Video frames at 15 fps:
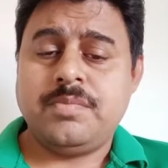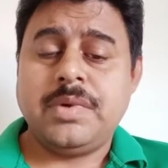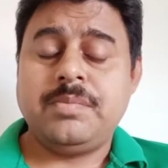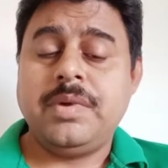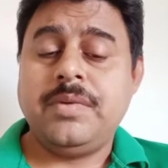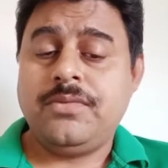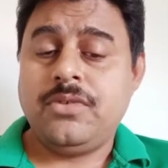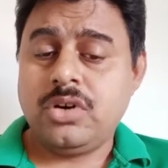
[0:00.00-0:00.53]
But
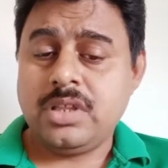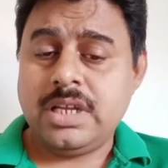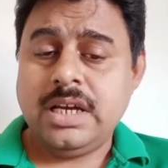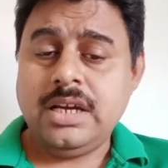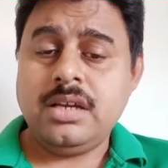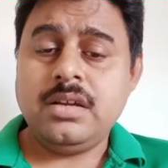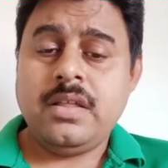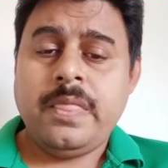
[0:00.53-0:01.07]
before
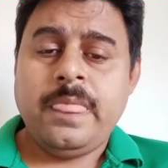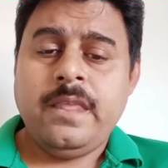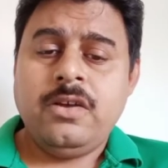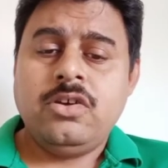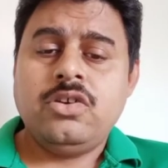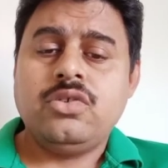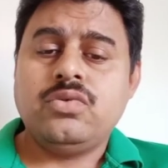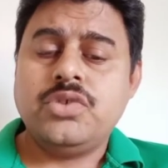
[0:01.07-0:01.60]
that,
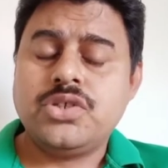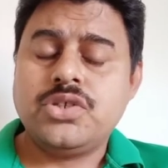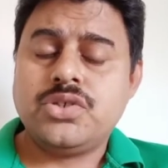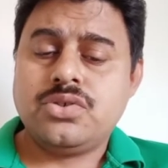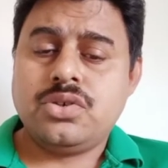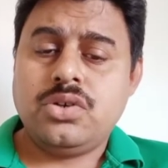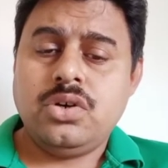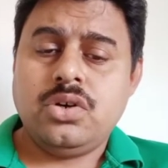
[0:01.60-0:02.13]
we
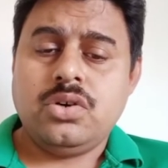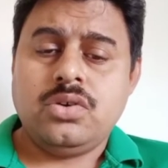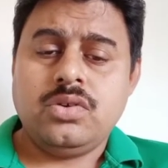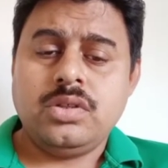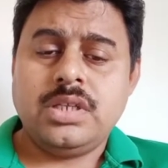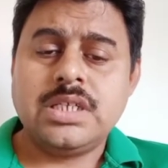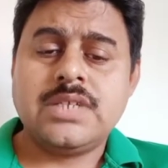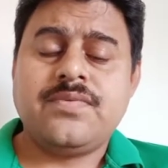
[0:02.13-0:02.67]
should know
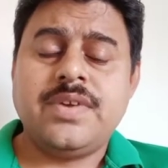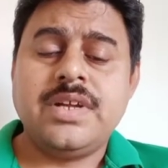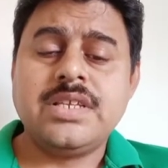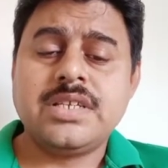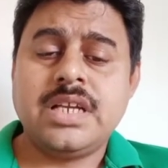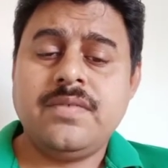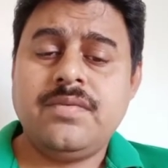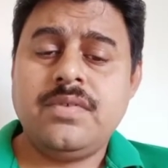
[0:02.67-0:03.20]
this French
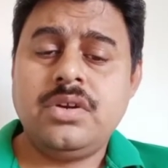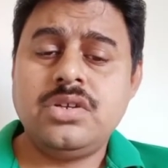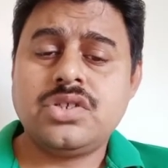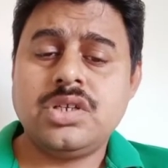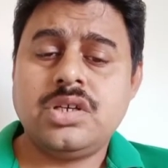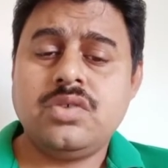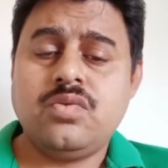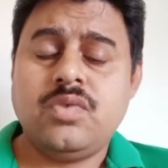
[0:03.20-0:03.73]

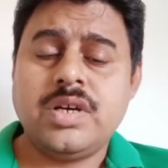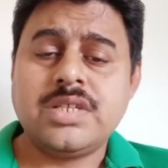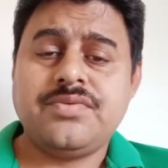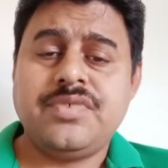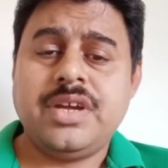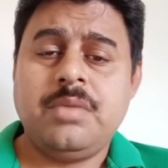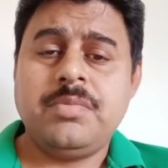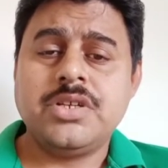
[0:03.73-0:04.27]
Revolution was
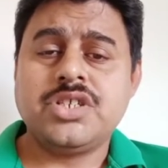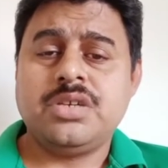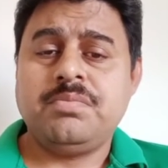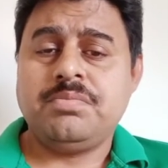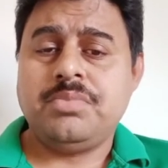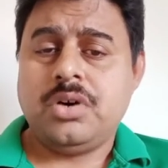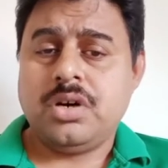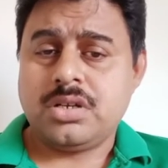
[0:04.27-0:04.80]
very much
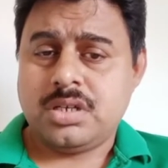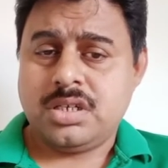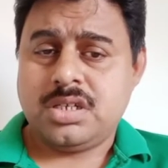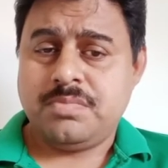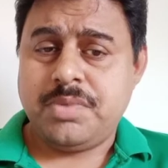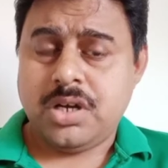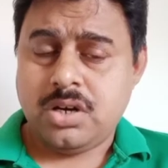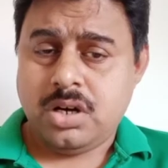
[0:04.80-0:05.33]

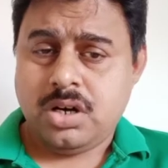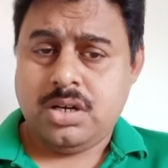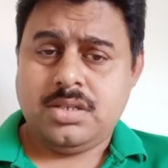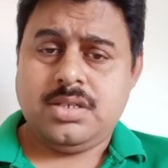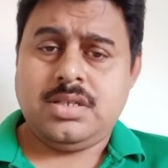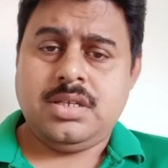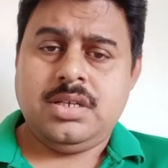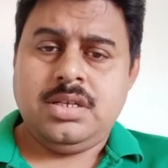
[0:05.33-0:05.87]
important
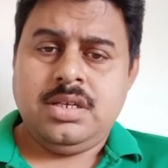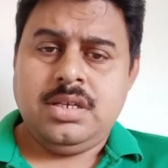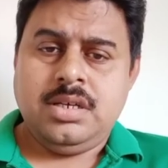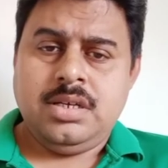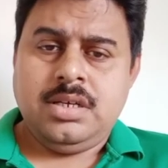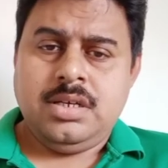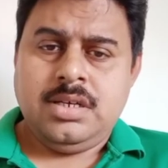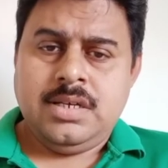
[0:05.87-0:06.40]
because
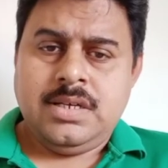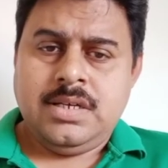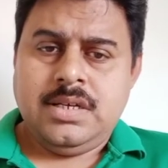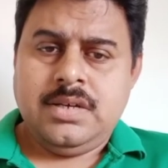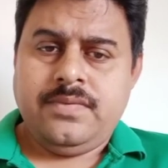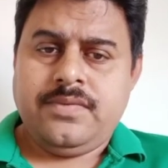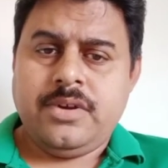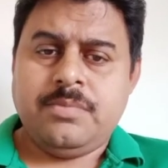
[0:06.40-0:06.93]

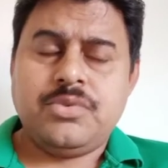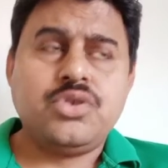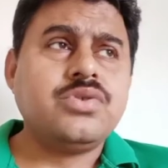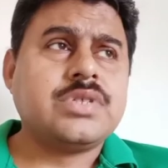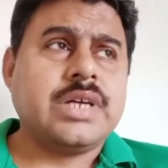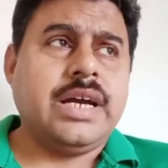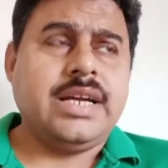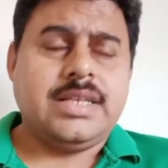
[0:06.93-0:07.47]
from two
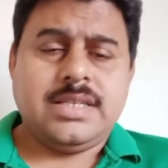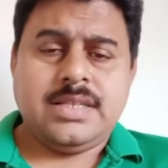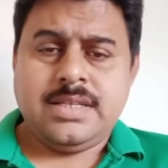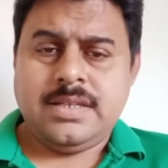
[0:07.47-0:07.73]
sides.